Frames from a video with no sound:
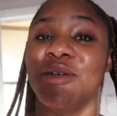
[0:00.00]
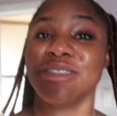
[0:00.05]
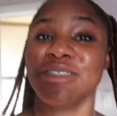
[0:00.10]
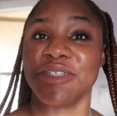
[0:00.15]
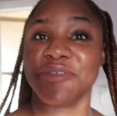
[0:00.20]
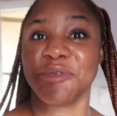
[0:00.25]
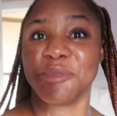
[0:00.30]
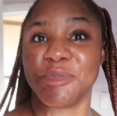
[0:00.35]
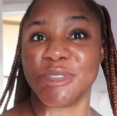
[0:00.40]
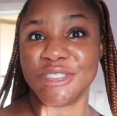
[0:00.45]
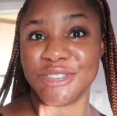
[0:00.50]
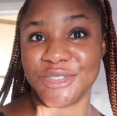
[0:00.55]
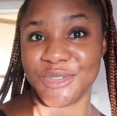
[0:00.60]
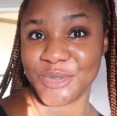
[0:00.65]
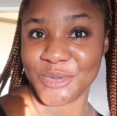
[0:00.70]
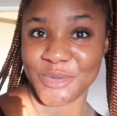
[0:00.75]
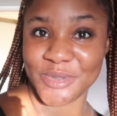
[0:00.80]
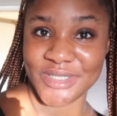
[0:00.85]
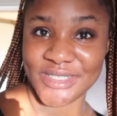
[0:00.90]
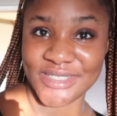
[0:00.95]
is everybody
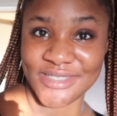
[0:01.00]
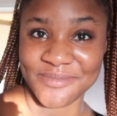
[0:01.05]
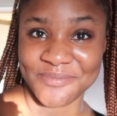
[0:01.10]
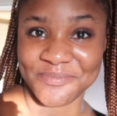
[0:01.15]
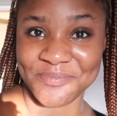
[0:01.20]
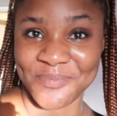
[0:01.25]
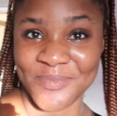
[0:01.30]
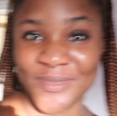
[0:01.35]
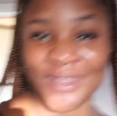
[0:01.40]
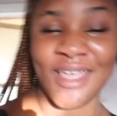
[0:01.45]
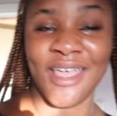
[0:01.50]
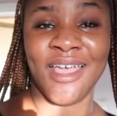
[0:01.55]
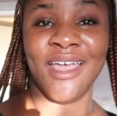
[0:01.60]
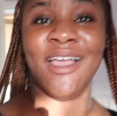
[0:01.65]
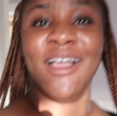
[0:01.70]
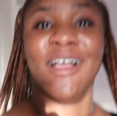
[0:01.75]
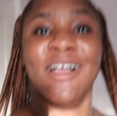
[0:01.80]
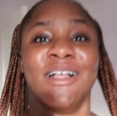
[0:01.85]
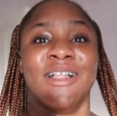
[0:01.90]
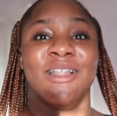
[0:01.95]
doing?
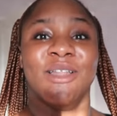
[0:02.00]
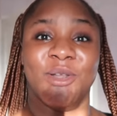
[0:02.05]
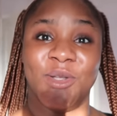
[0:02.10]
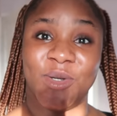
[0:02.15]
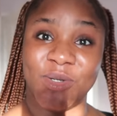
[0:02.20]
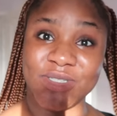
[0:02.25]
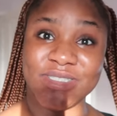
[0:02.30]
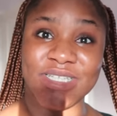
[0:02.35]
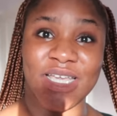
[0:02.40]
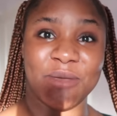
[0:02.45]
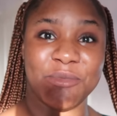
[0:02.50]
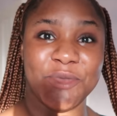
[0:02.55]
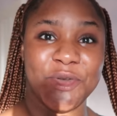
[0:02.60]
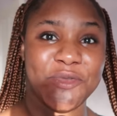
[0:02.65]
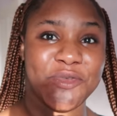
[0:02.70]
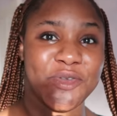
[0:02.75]
Long time no